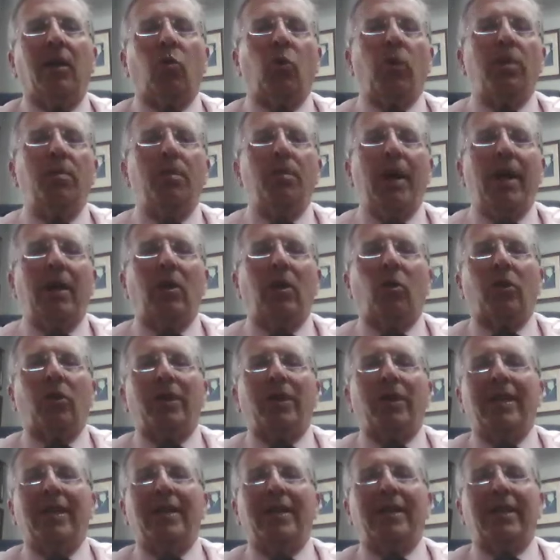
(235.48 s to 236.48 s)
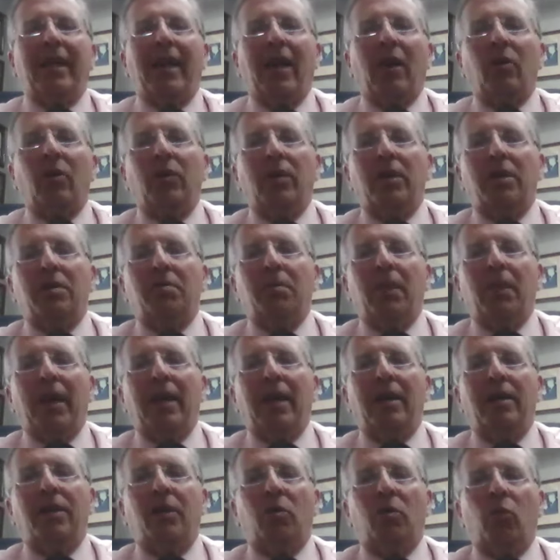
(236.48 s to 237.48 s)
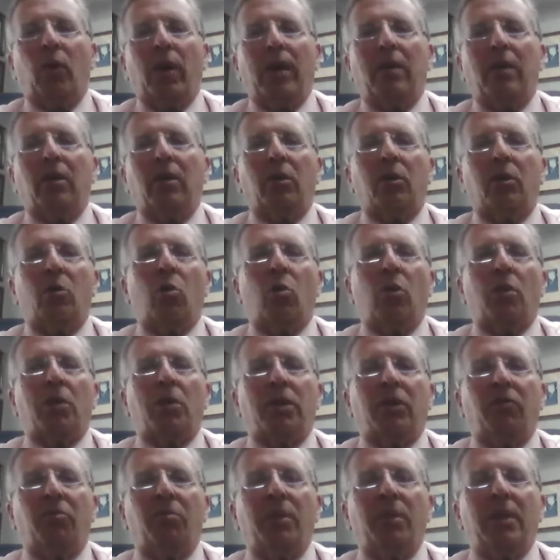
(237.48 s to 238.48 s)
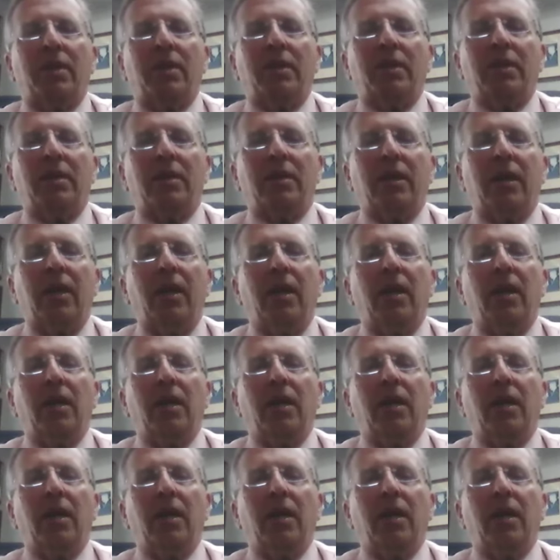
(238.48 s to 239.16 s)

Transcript: rebate or discount is made in the regular course of business